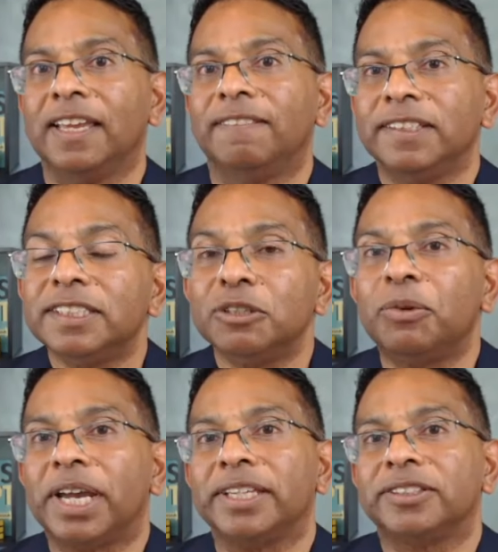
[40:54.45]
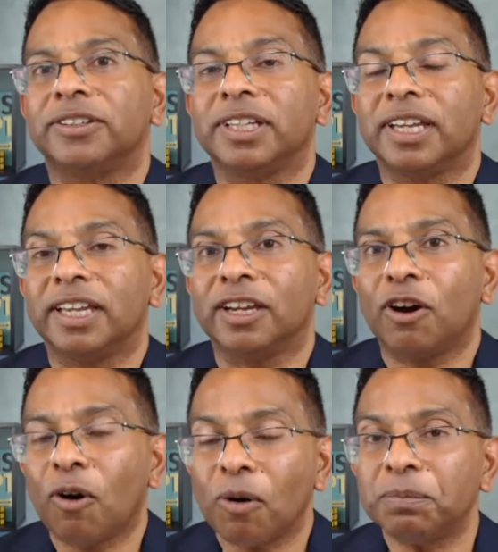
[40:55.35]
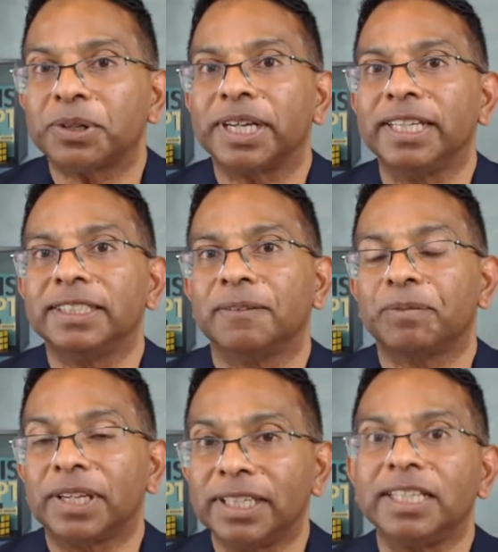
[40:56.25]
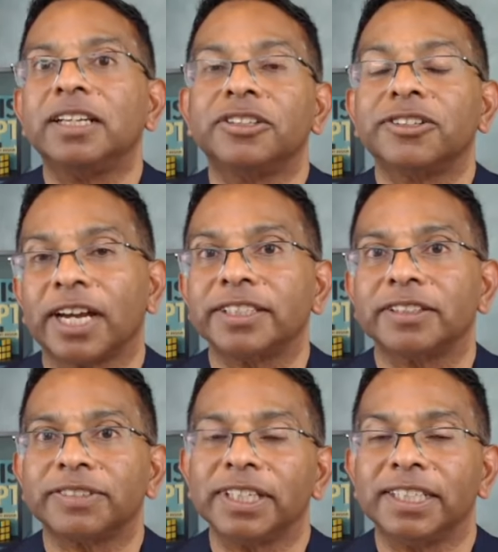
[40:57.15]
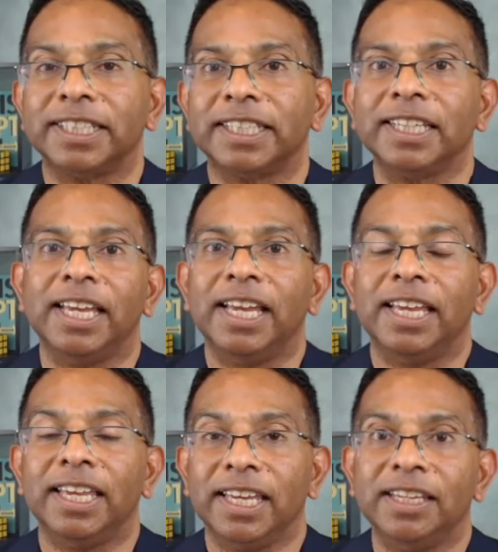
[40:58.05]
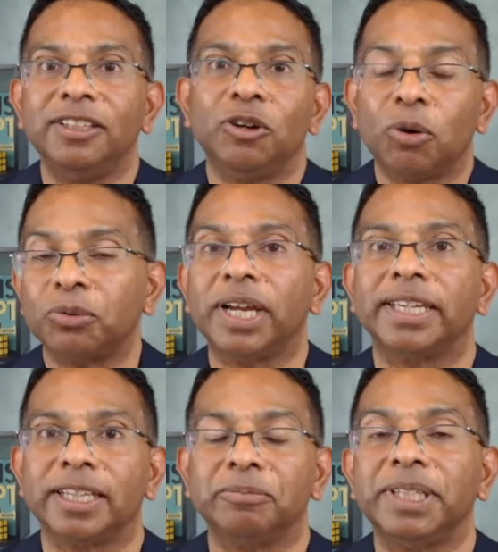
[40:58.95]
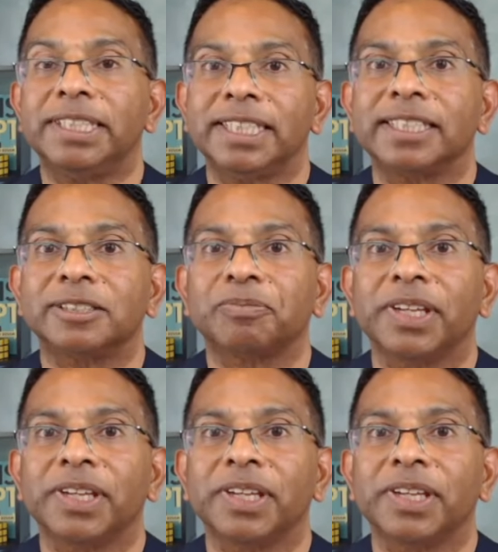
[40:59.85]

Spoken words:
this is a way to incorporate little chunks of learning in your regular meetings.